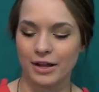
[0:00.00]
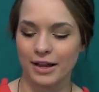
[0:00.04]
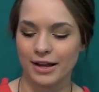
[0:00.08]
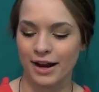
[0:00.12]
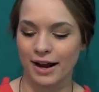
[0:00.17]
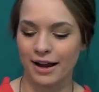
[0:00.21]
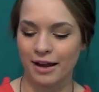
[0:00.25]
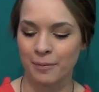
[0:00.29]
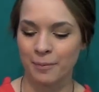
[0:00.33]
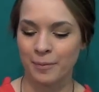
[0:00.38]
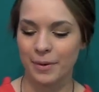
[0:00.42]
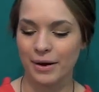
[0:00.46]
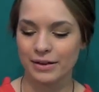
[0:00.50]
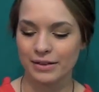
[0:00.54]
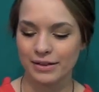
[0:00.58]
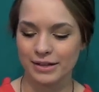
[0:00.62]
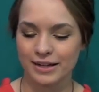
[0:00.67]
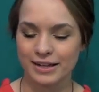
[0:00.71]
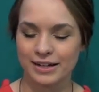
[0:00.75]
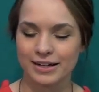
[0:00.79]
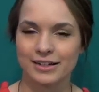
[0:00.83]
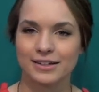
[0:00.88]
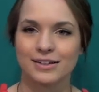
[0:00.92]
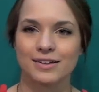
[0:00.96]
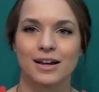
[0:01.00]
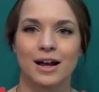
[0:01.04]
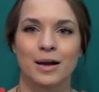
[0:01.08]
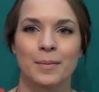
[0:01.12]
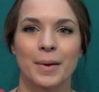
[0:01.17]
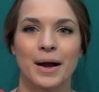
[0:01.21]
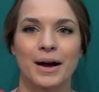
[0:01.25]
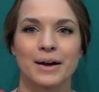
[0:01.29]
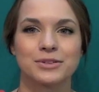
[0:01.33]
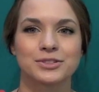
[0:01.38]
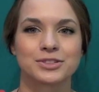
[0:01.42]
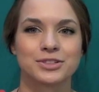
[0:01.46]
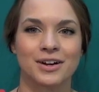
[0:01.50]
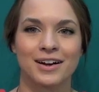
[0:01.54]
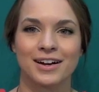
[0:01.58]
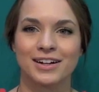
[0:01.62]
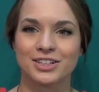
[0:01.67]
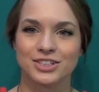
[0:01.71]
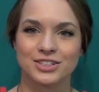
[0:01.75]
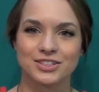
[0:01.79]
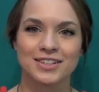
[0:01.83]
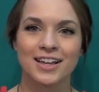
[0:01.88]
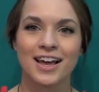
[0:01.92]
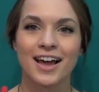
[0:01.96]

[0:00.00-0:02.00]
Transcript: Like, I can barely get it to come out. So I